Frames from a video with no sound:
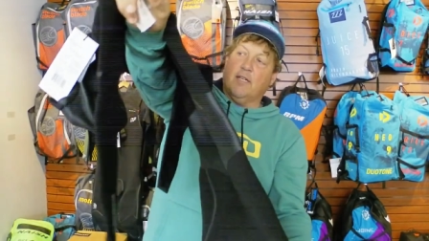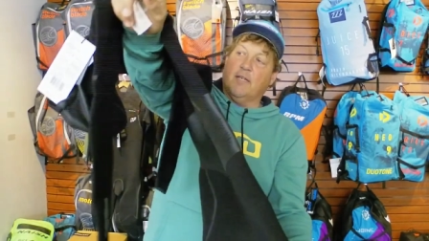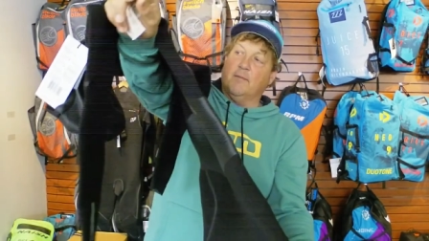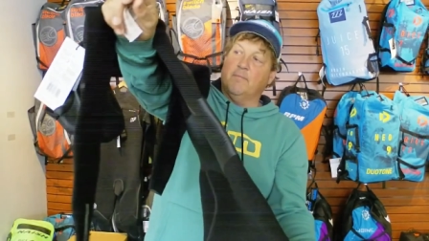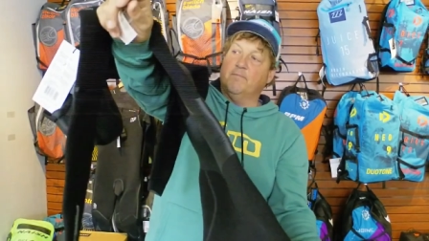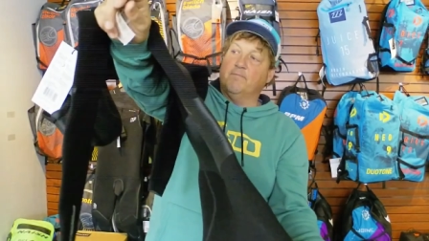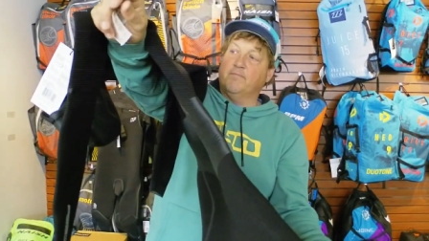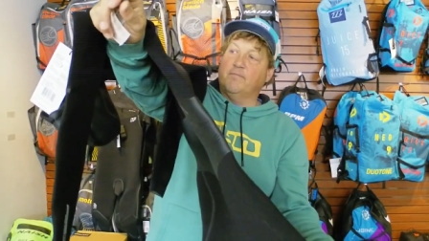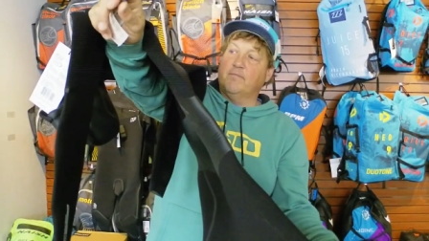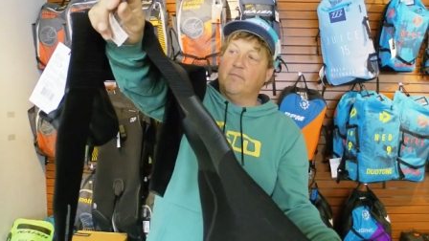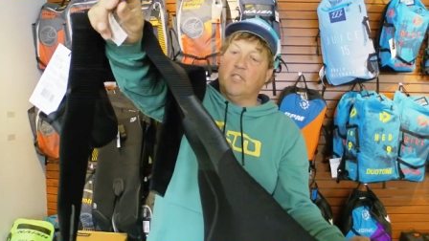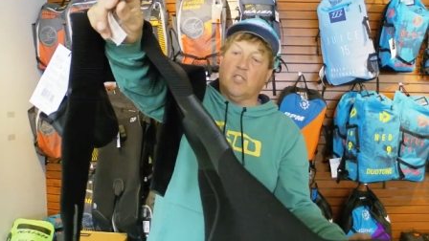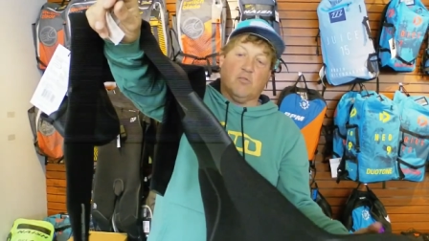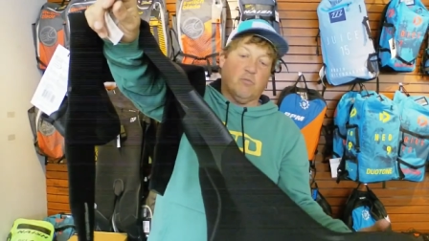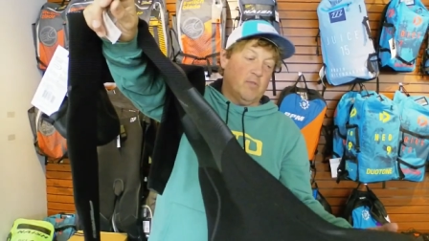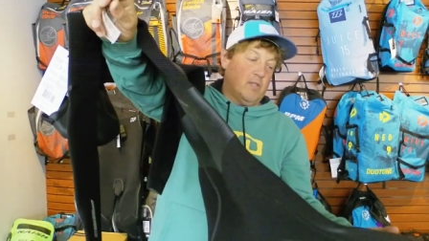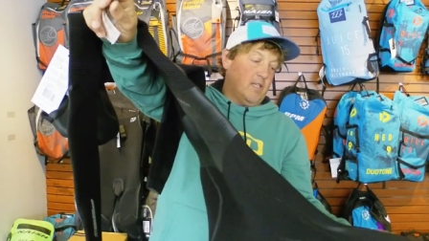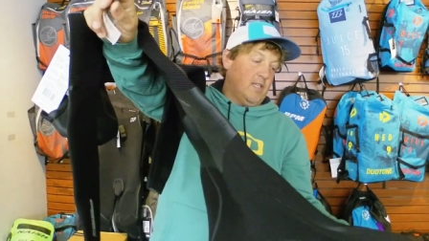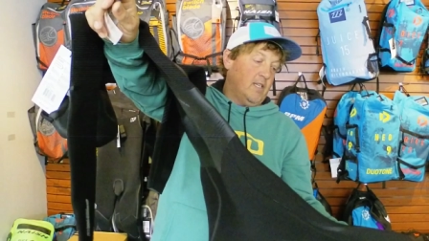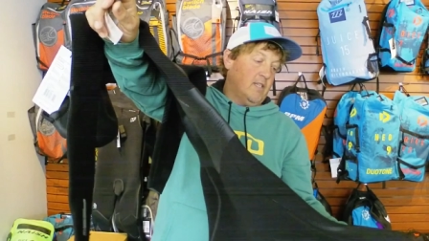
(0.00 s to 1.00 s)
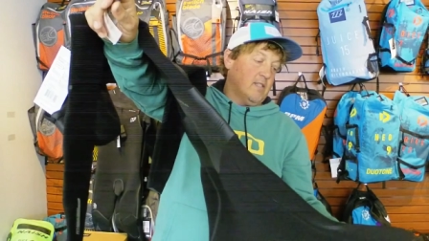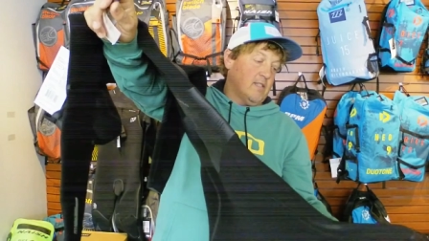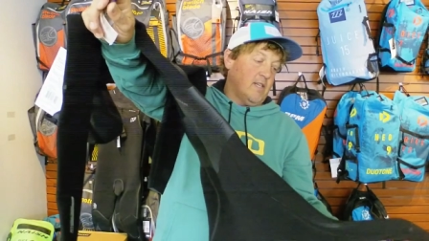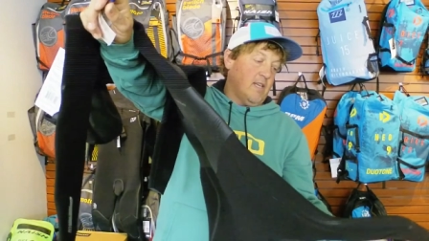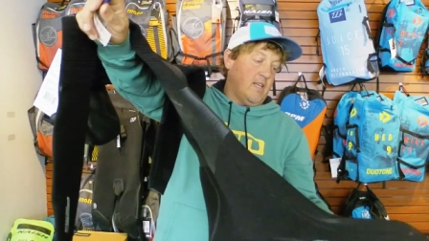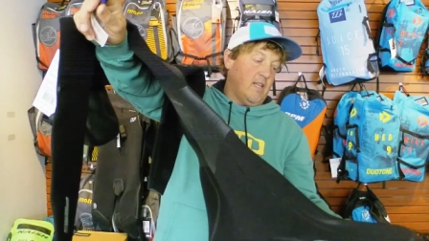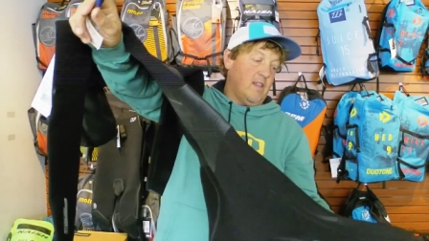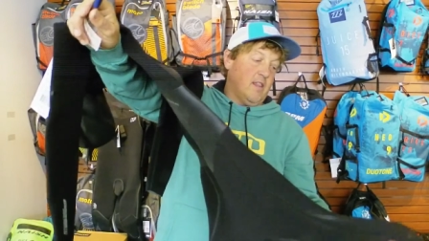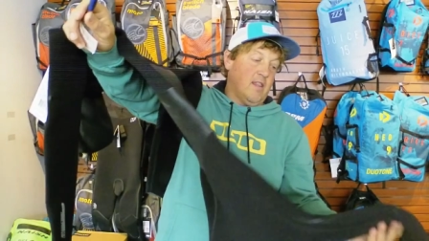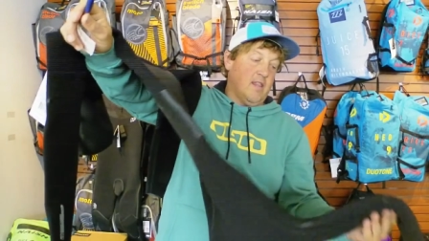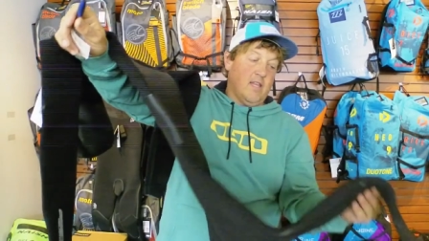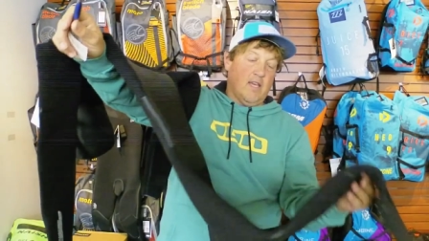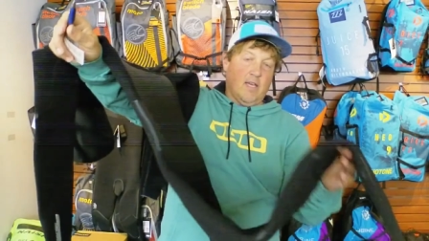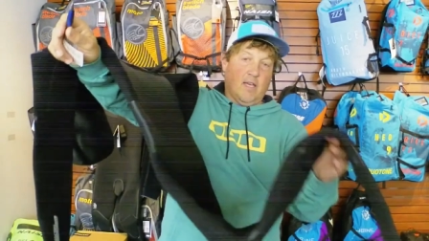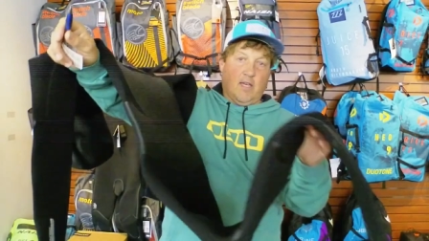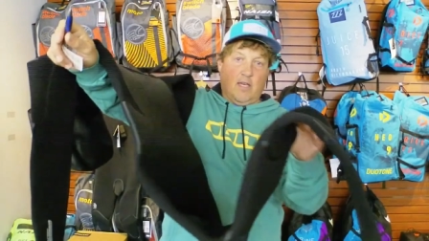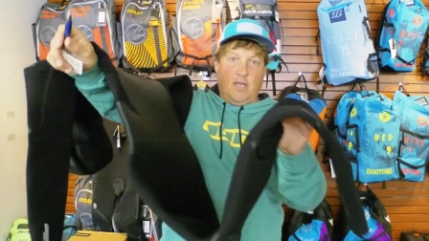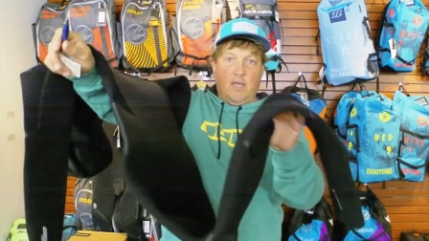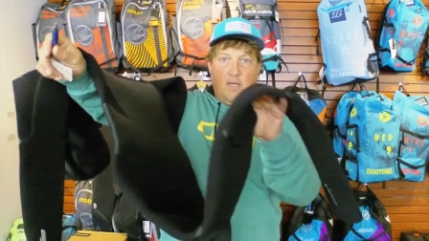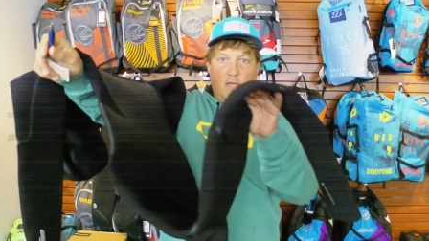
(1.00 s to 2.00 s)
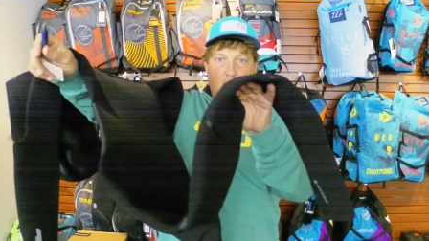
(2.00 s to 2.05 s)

But um, this one is a